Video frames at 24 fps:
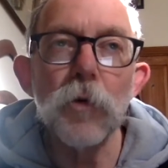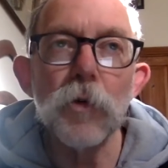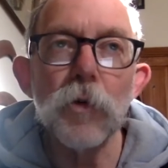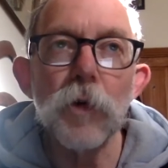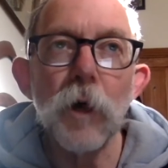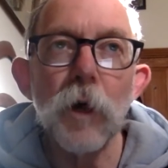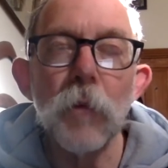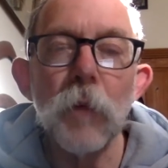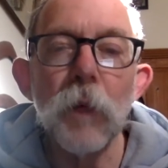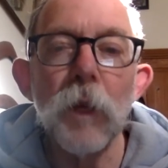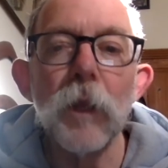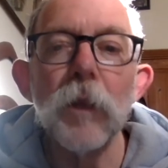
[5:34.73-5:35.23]
I
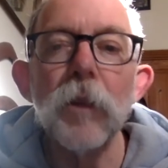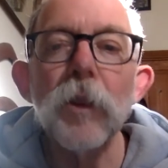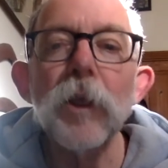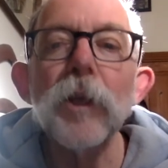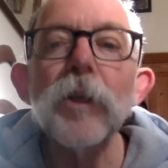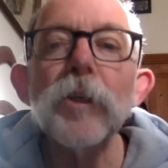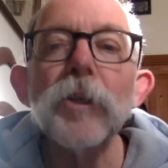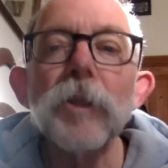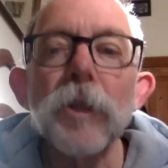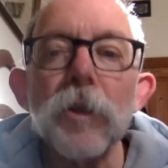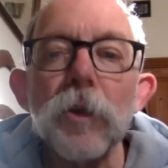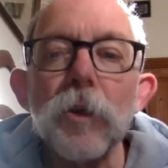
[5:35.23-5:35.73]
mean
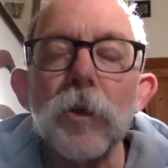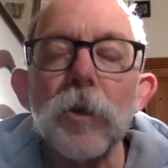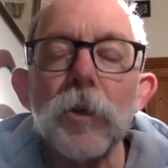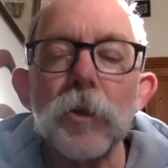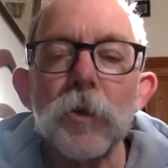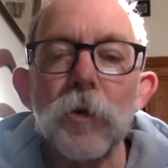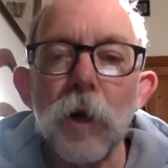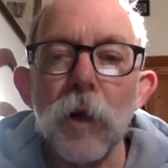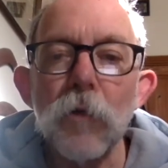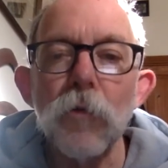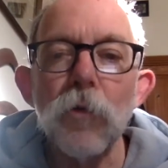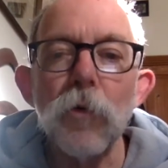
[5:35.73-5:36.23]
these are the
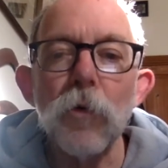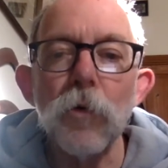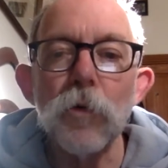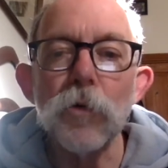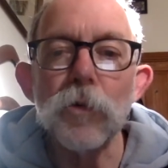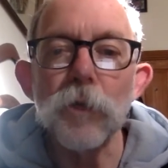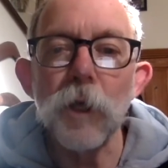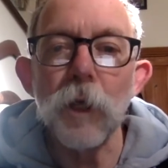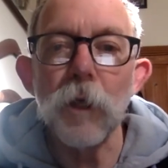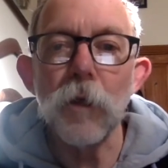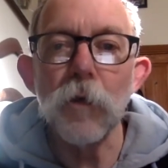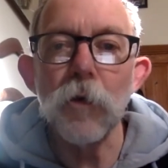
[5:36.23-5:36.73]
3 rules
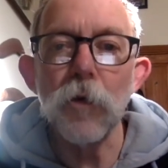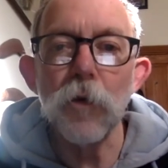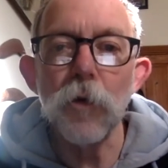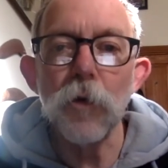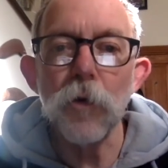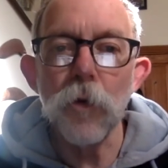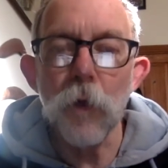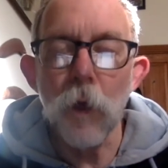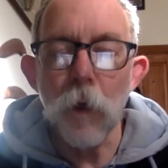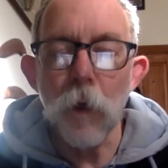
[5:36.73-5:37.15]
that you